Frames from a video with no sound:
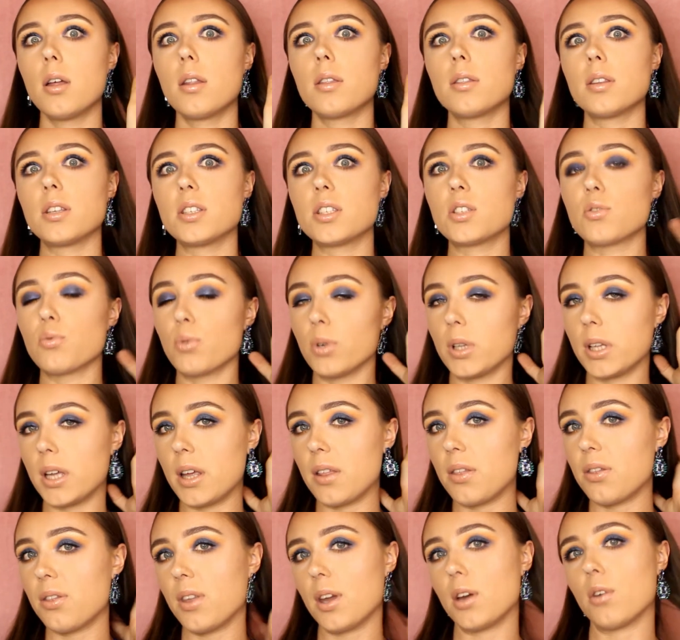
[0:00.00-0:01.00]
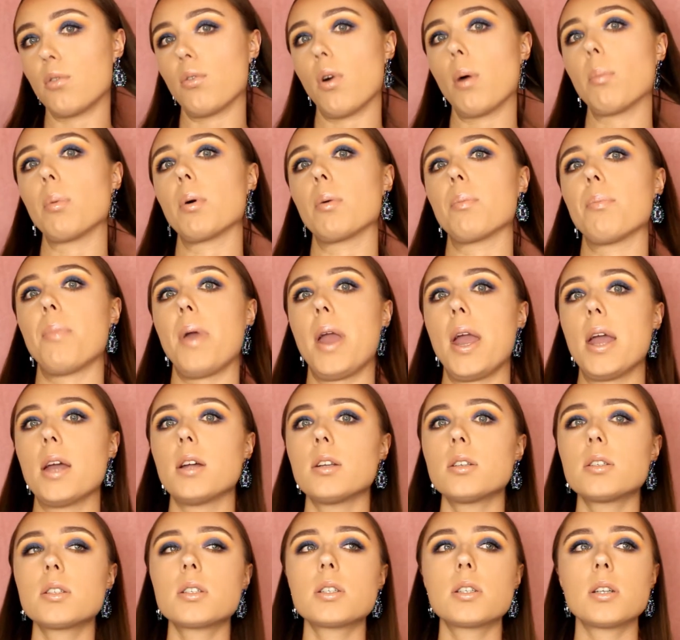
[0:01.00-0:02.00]
this really thick rubber
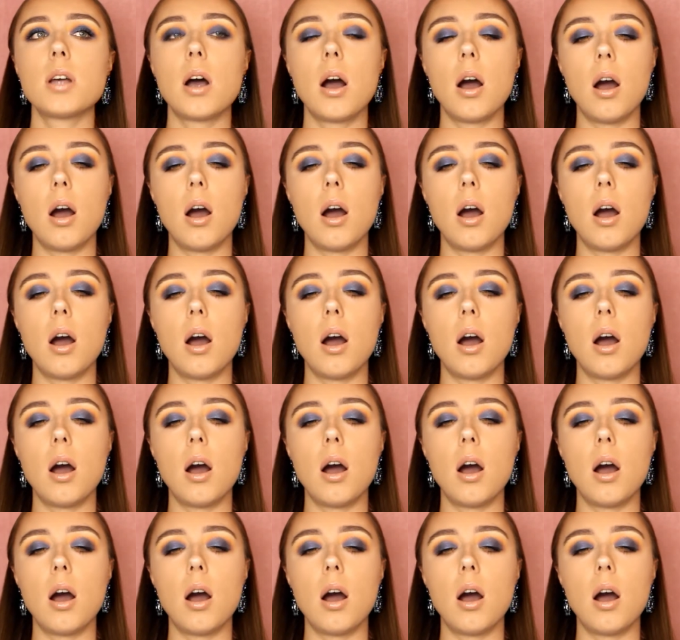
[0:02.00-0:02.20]
band.